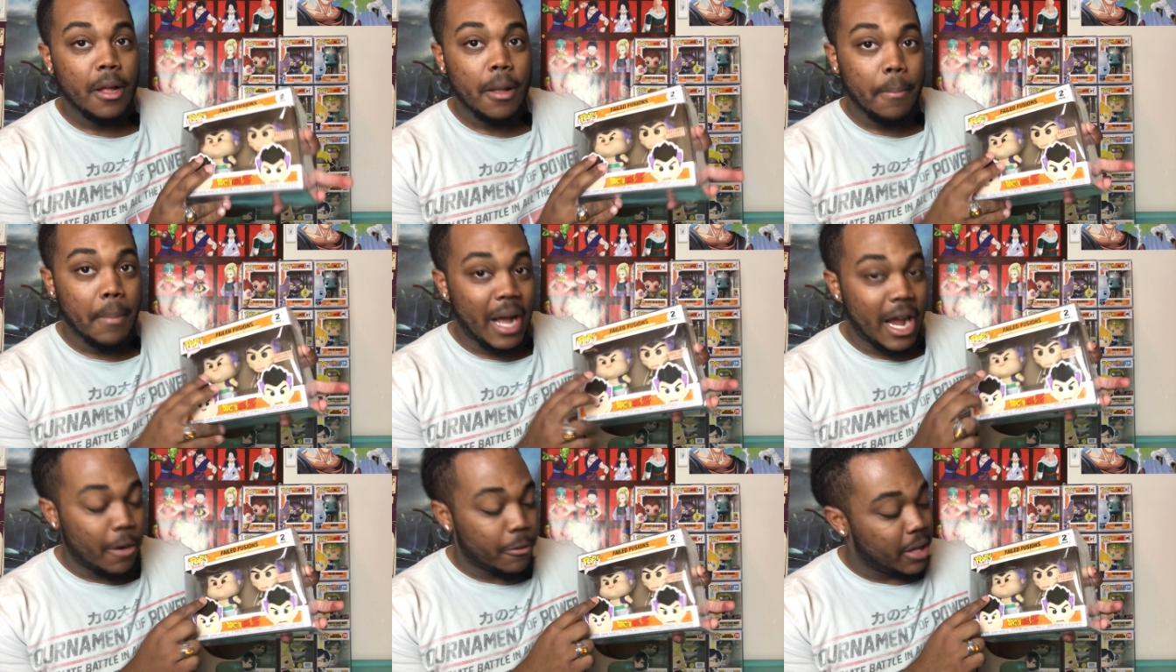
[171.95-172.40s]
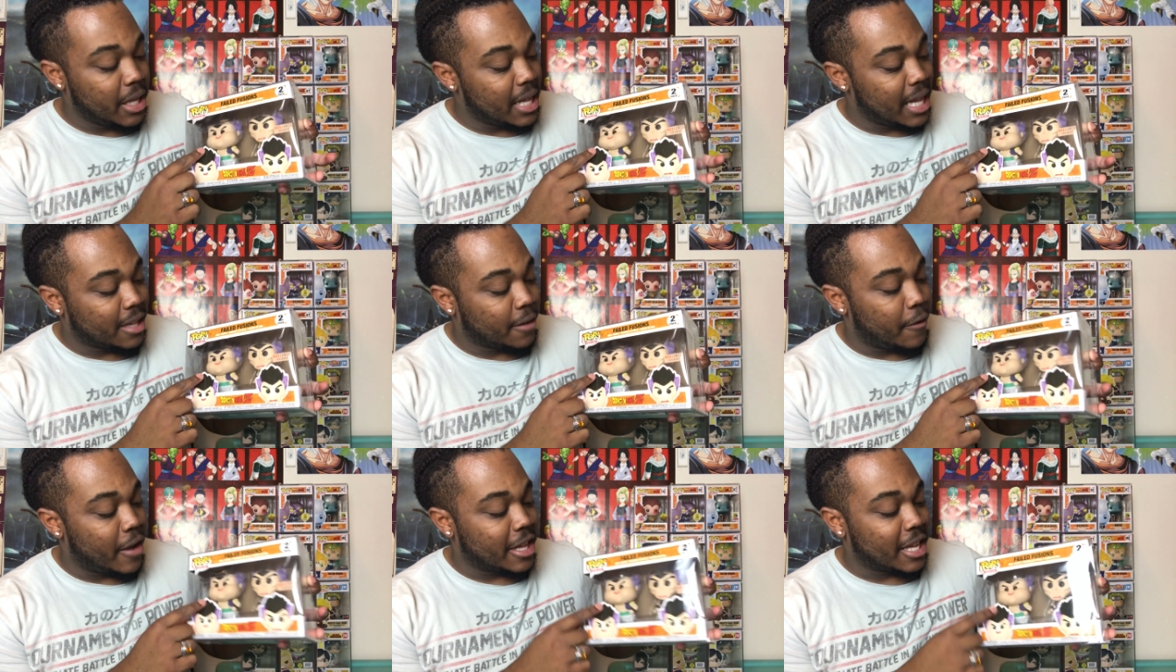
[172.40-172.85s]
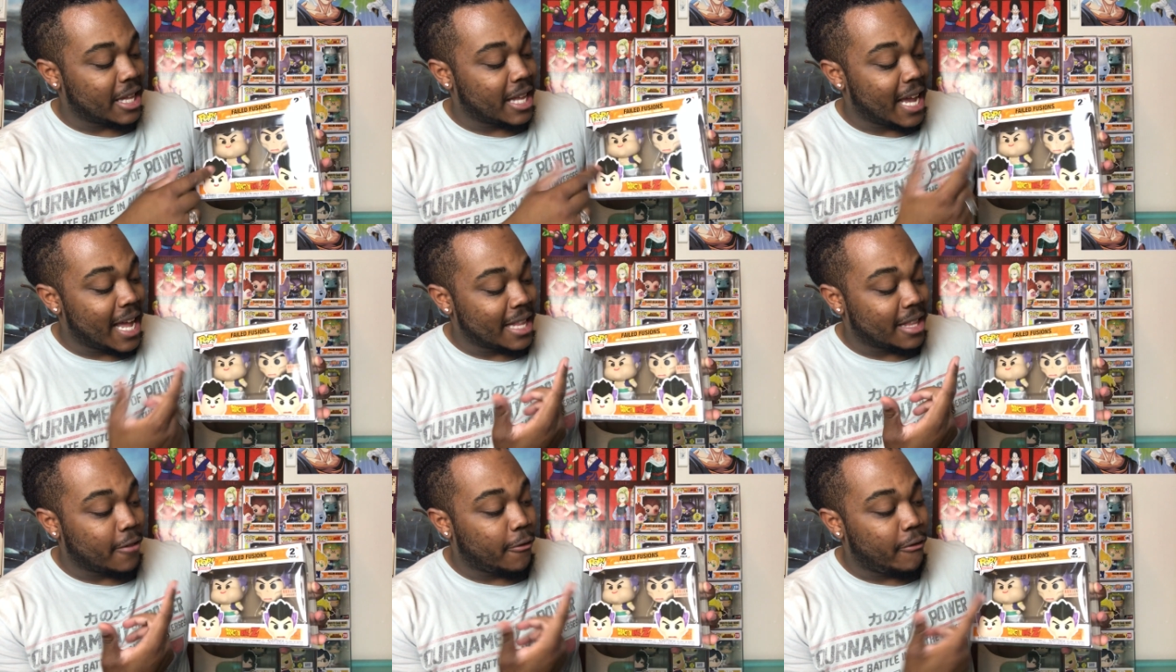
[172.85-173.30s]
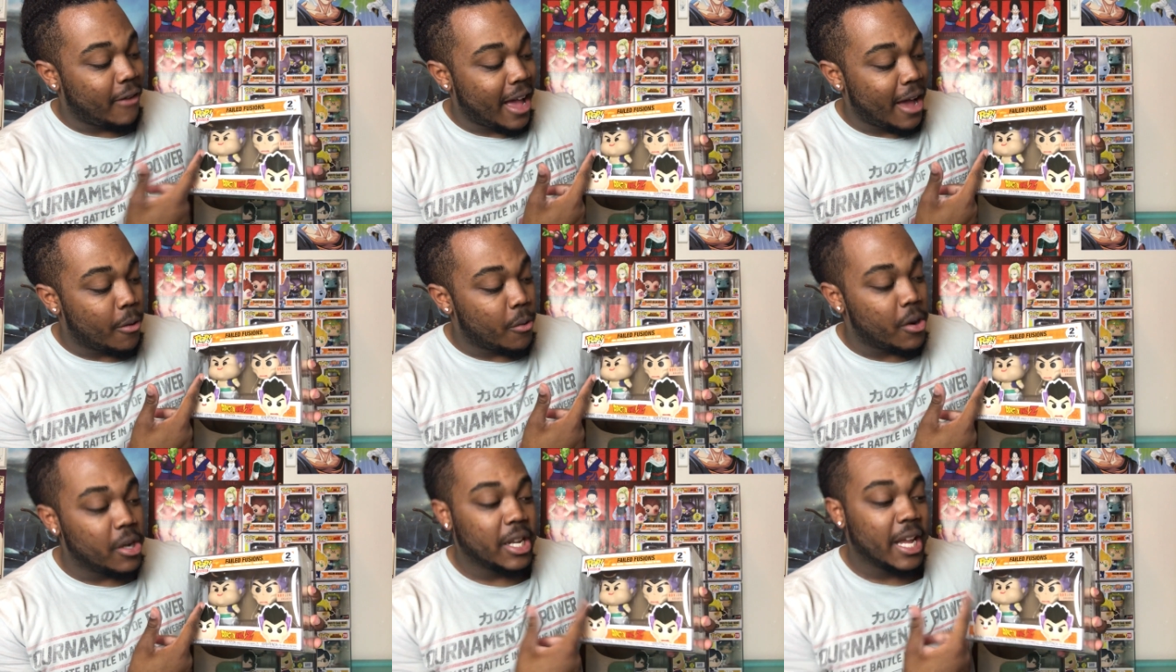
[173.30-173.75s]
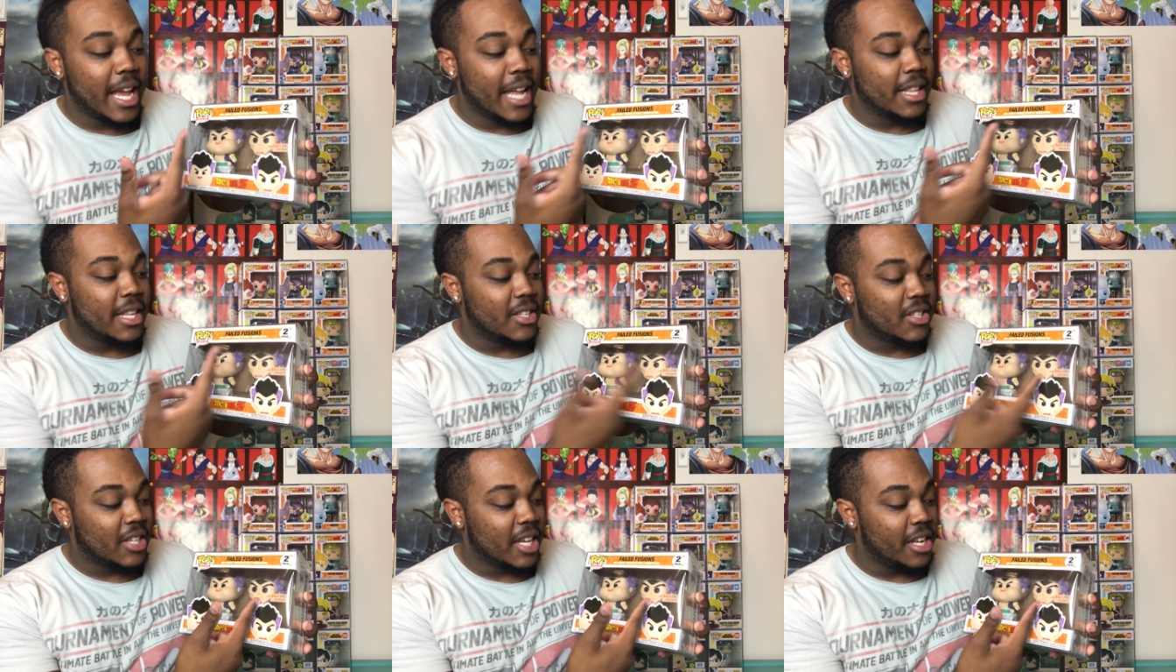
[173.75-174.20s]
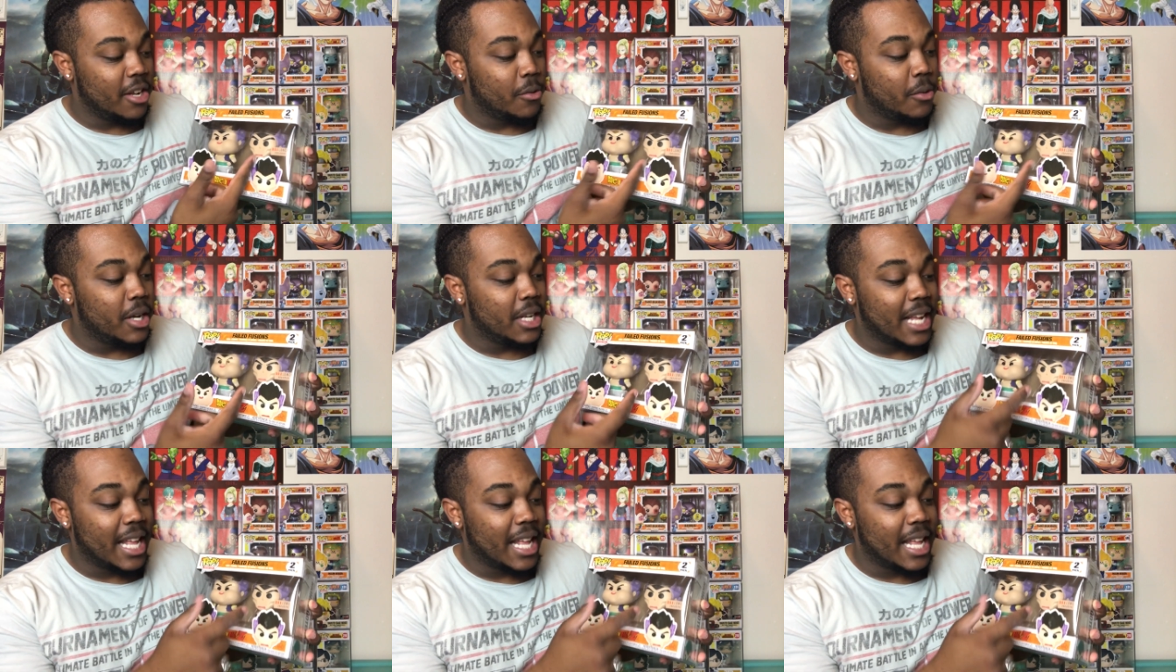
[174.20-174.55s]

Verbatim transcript: But I really like the fact that they got the fat one and the skinny one.